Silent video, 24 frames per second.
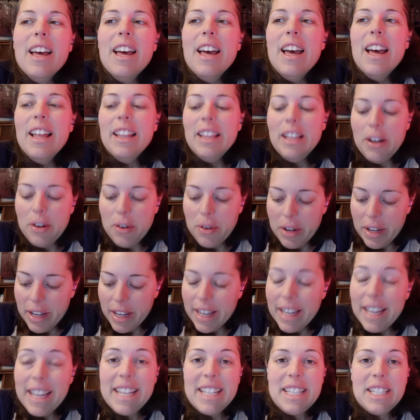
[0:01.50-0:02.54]
Hello,
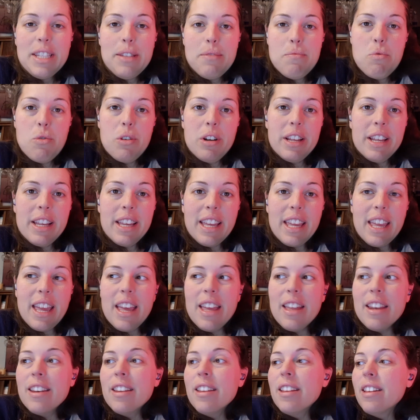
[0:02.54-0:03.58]
it's the morning
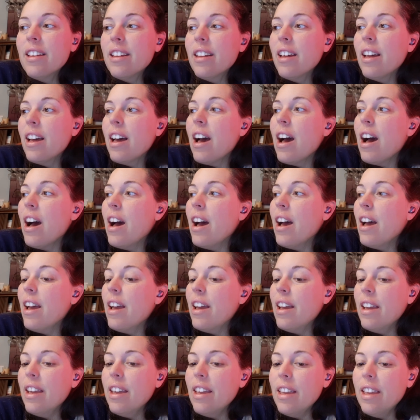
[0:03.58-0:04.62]
again.
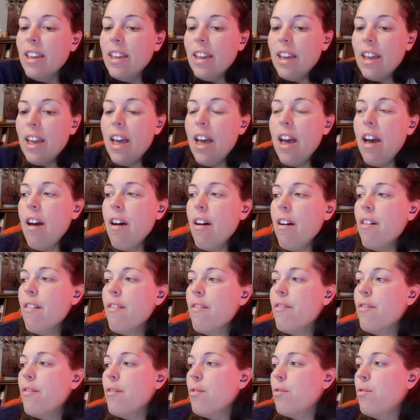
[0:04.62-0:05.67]
I have
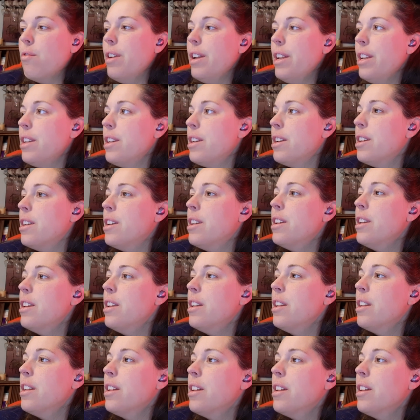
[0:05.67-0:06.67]
written